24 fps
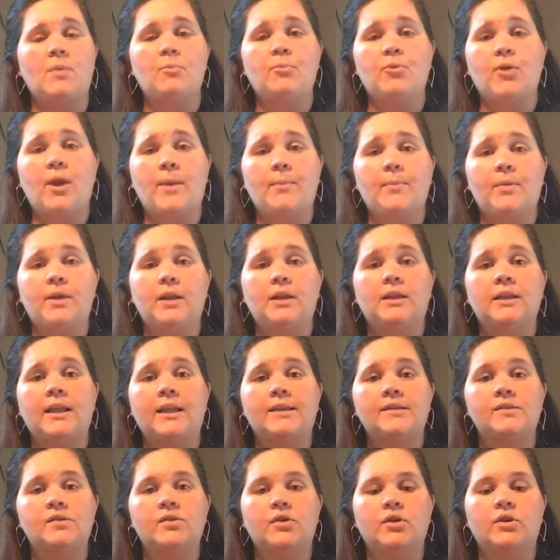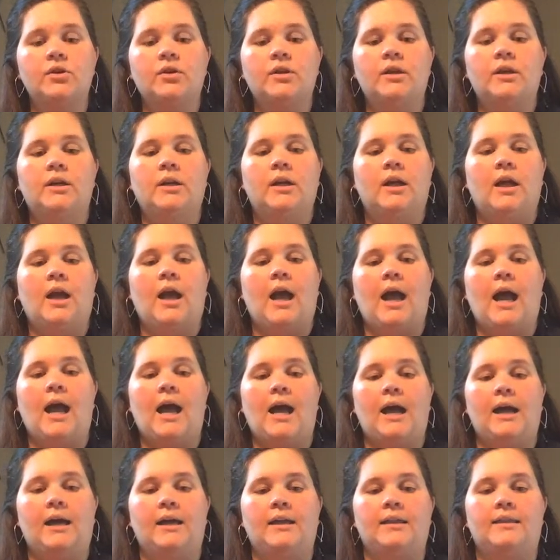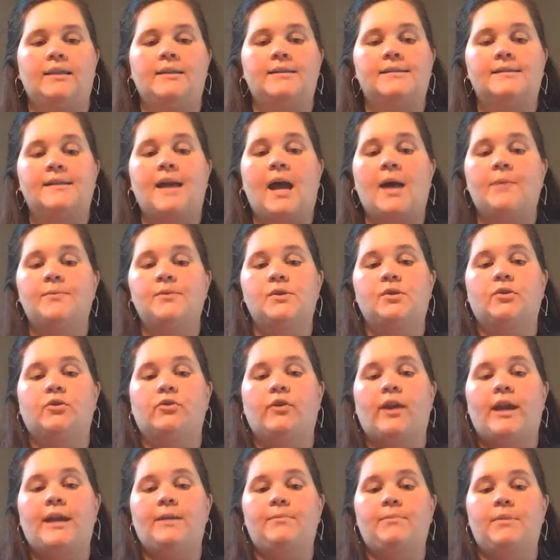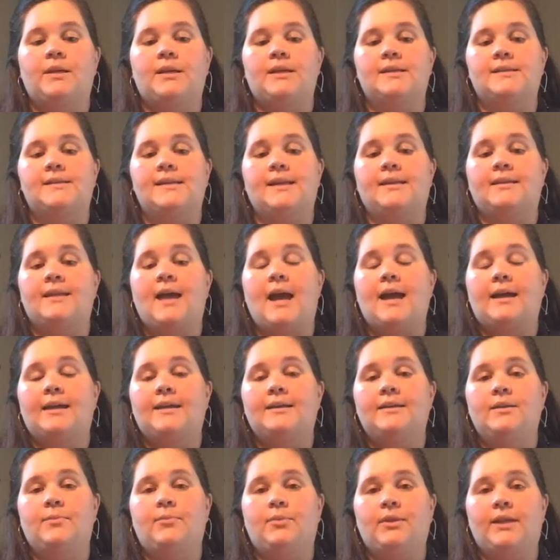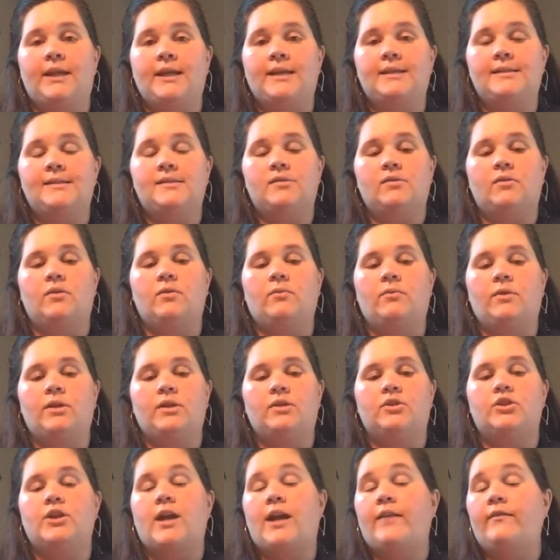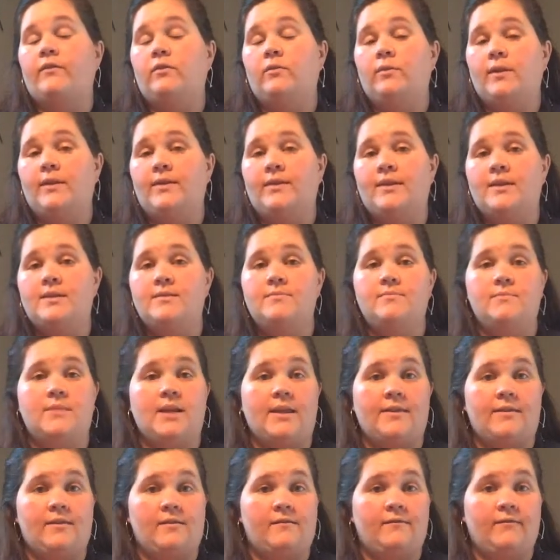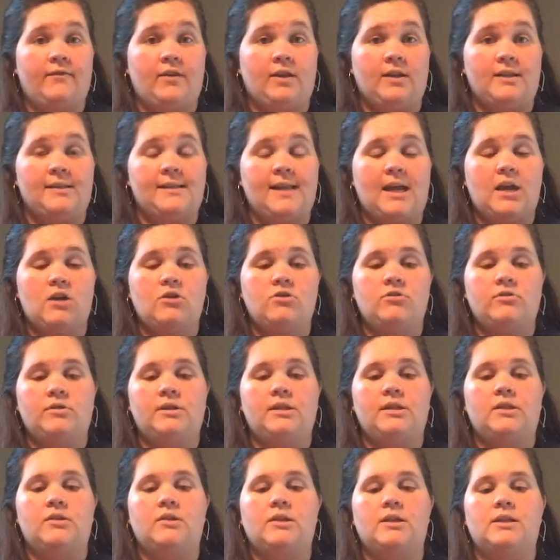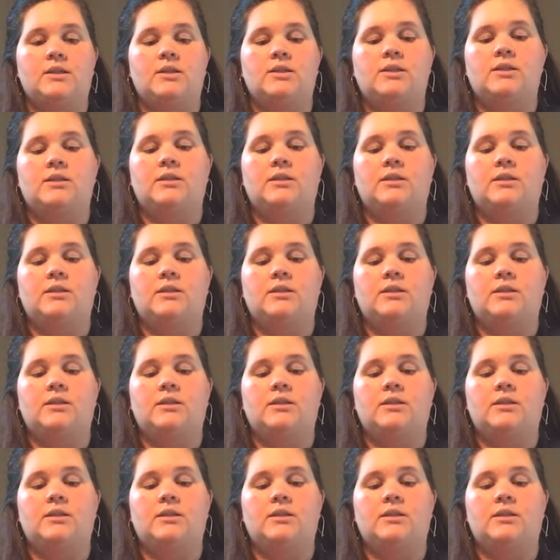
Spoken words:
prep cleanser. These tops are great because they lock into place so that when you travel with them, nothing falls out. You can